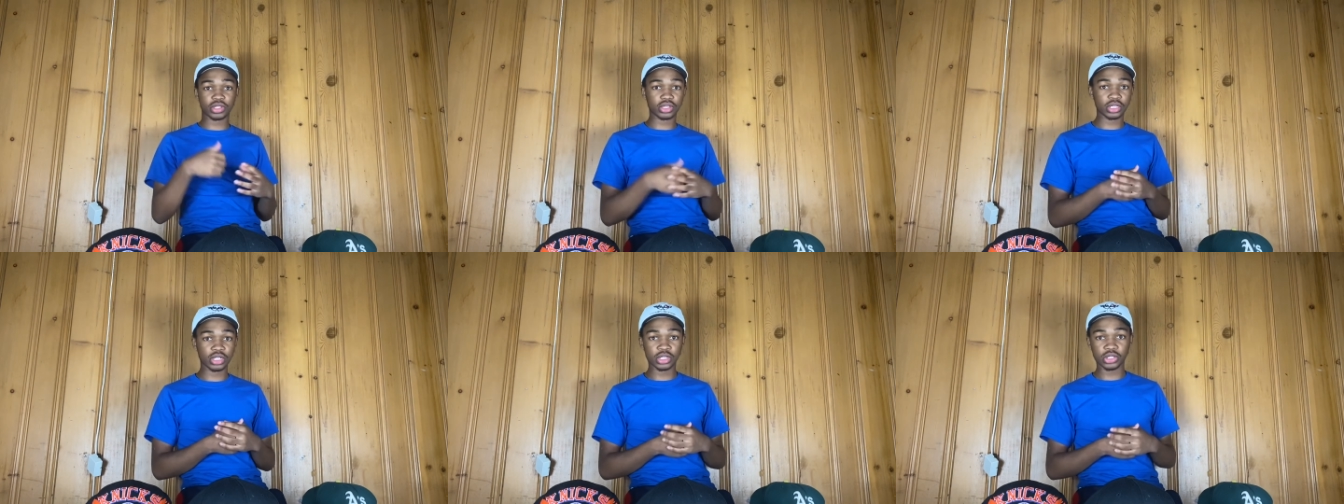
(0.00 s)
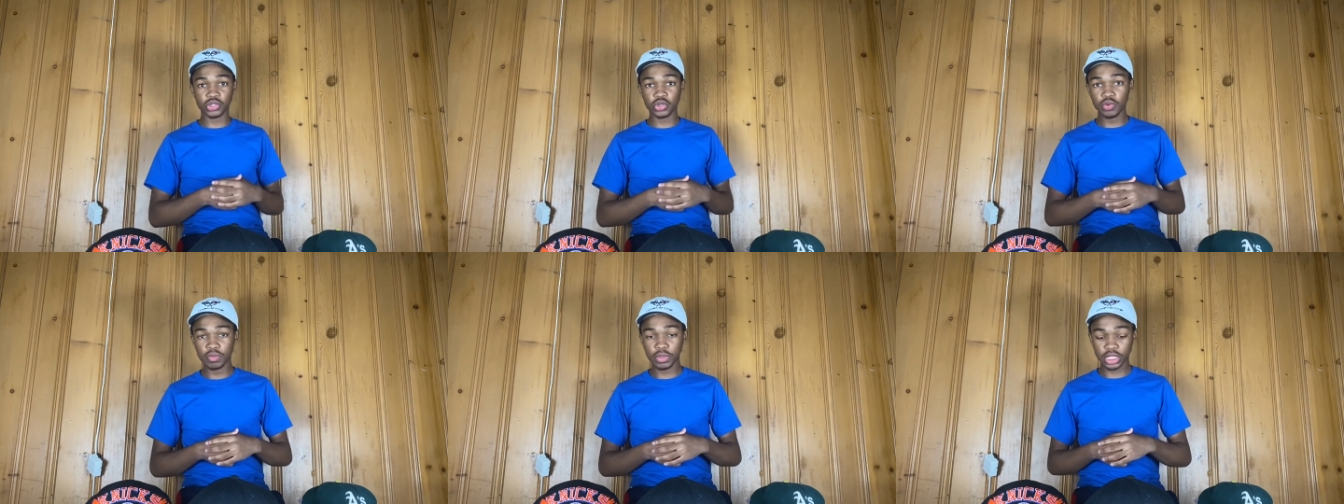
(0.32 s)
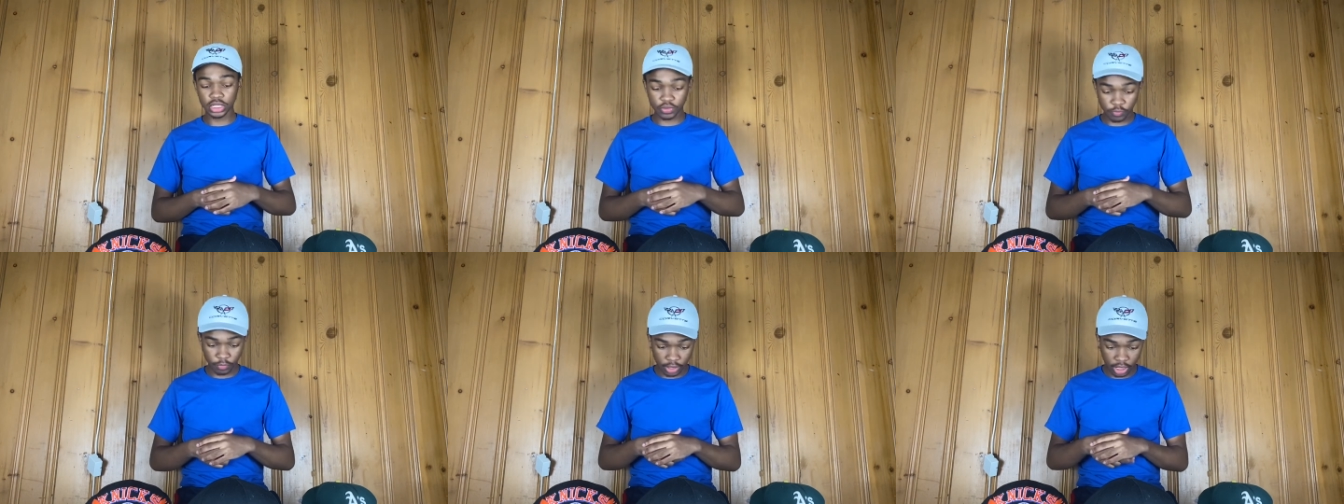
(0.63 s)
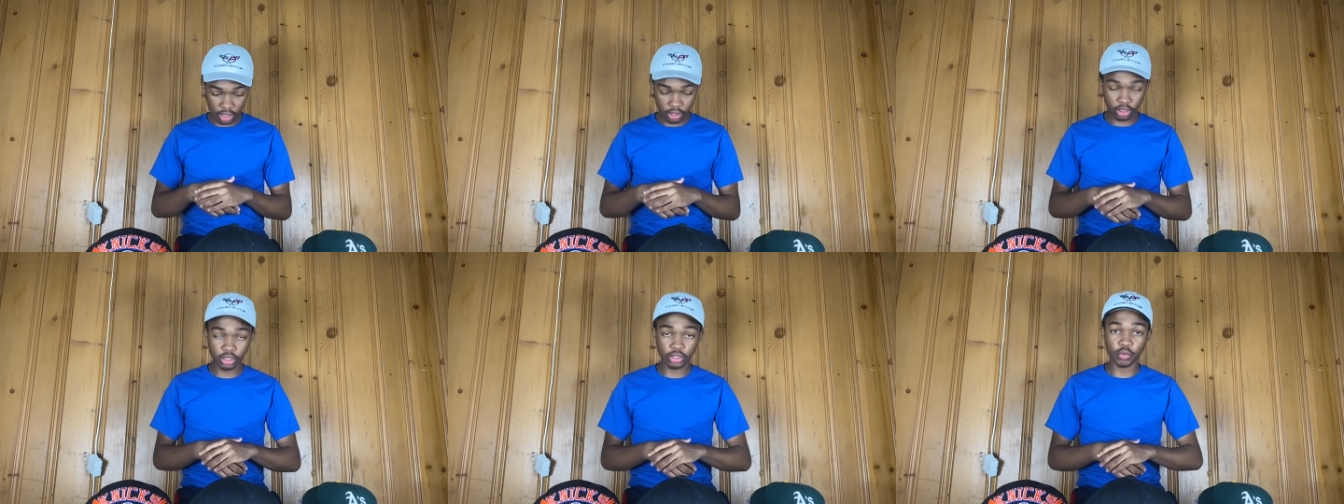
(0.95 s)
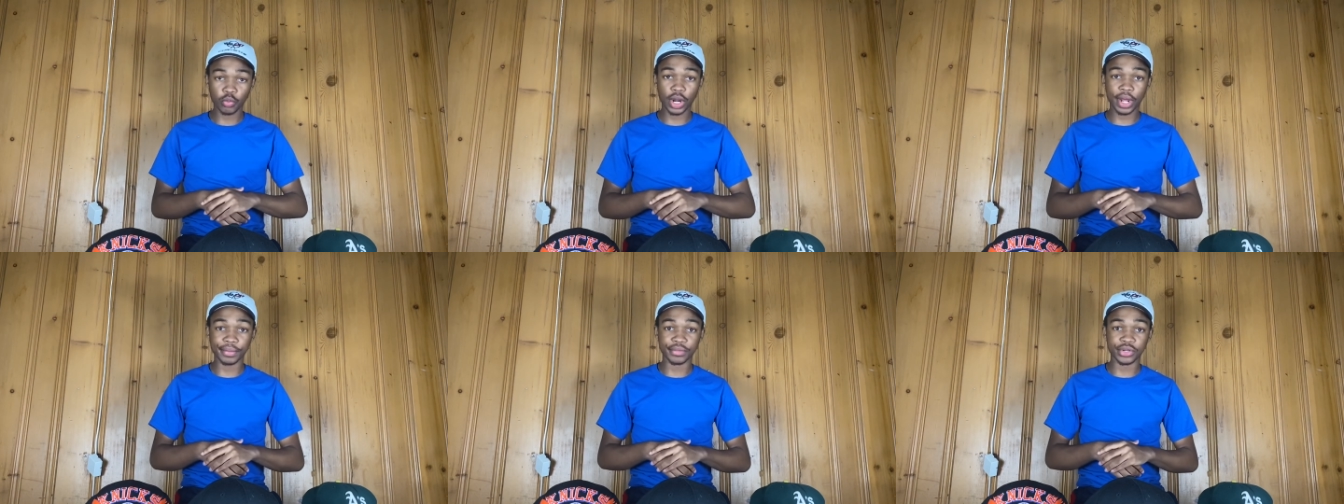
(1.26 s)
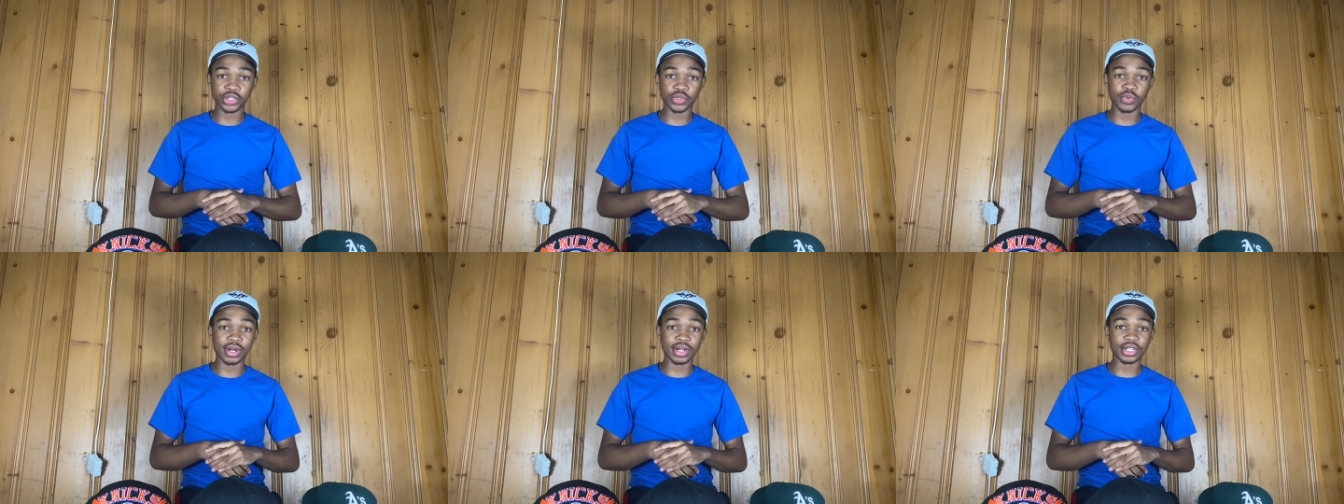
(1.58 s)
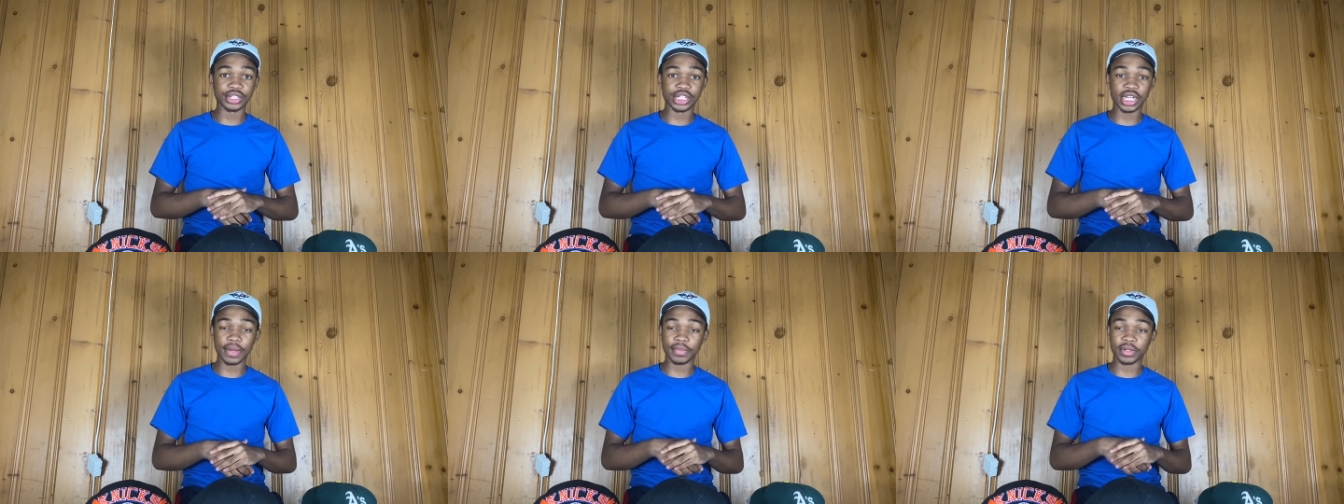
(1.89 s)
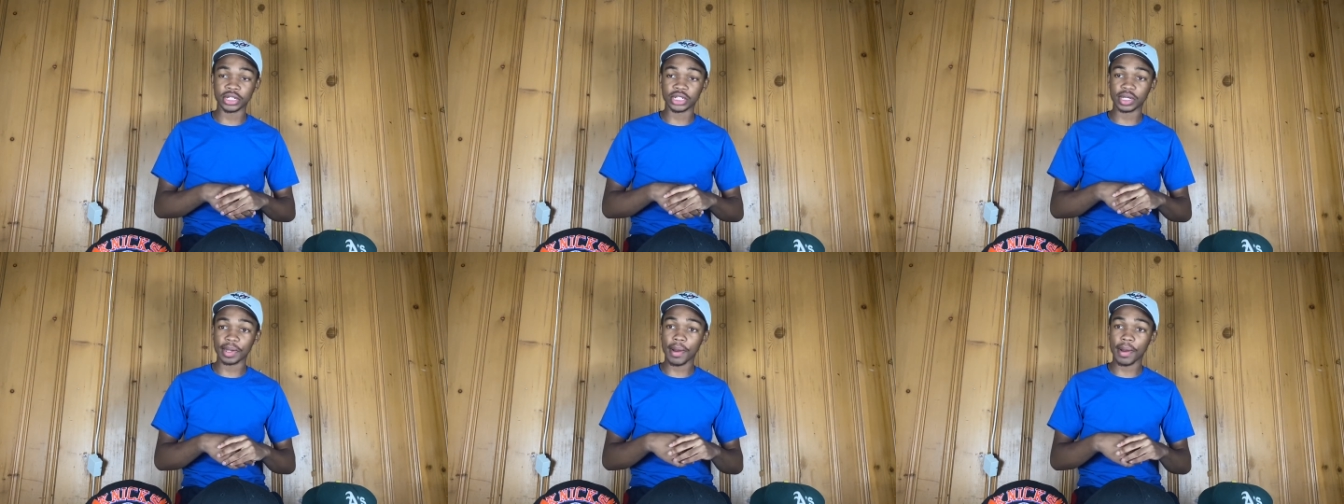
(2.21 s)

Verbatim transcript: in 2 months from now that the Raptors win a championship,